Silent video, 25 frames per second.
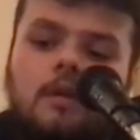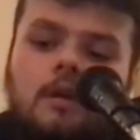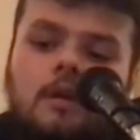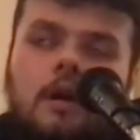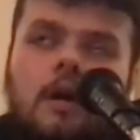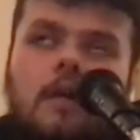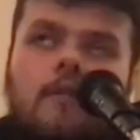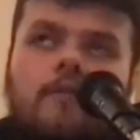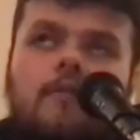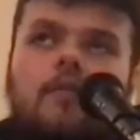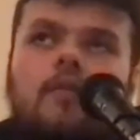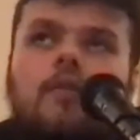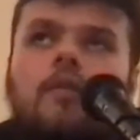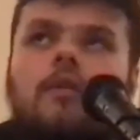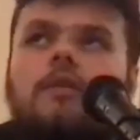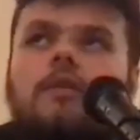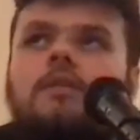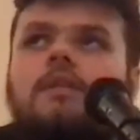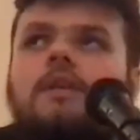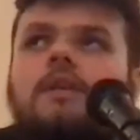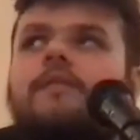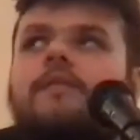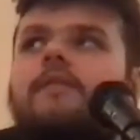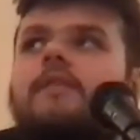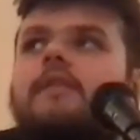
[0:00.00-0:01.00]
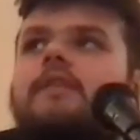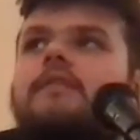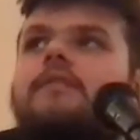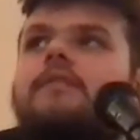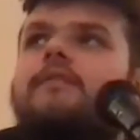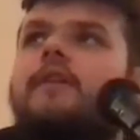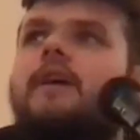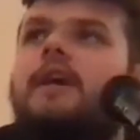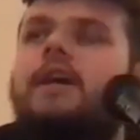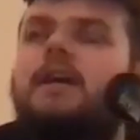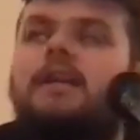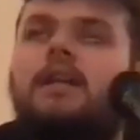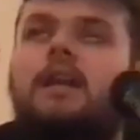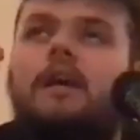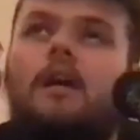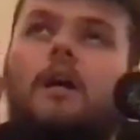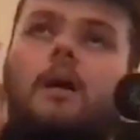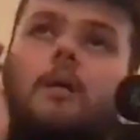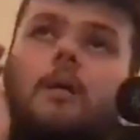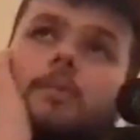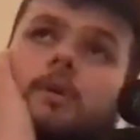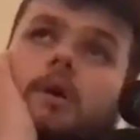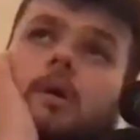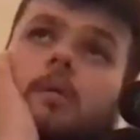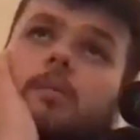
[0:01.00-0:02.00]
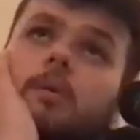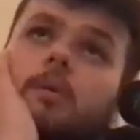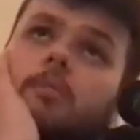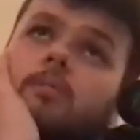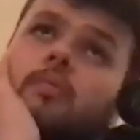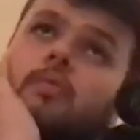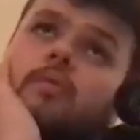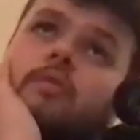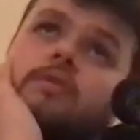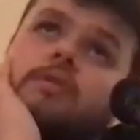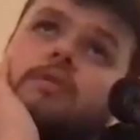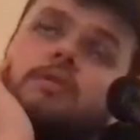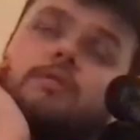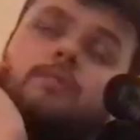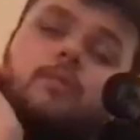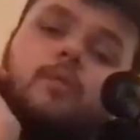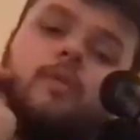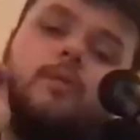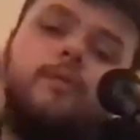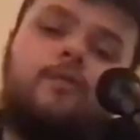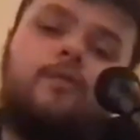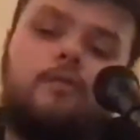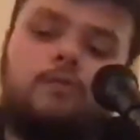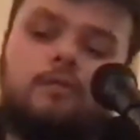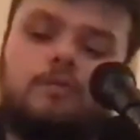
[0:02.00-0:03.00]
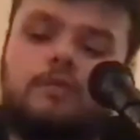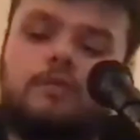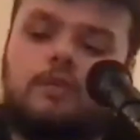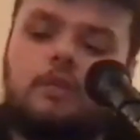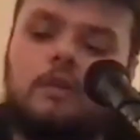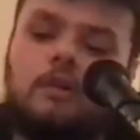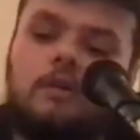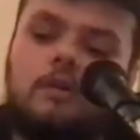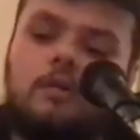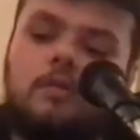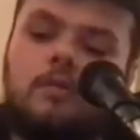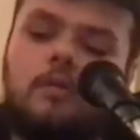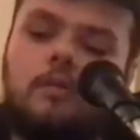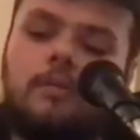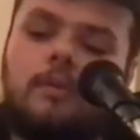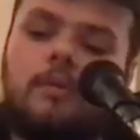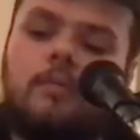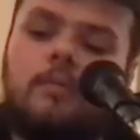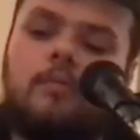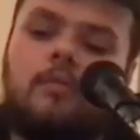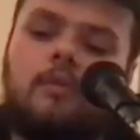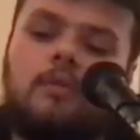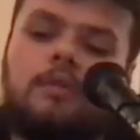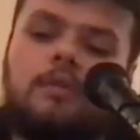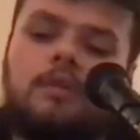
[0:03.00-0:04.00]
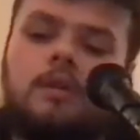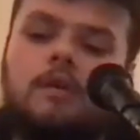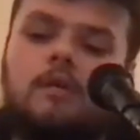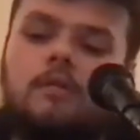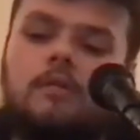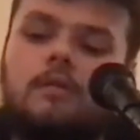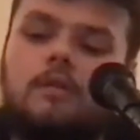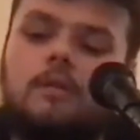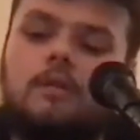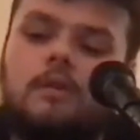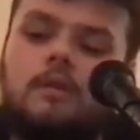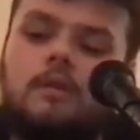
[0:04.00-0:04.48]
I've got to definitely find like I'm coming more full circle a bit more now.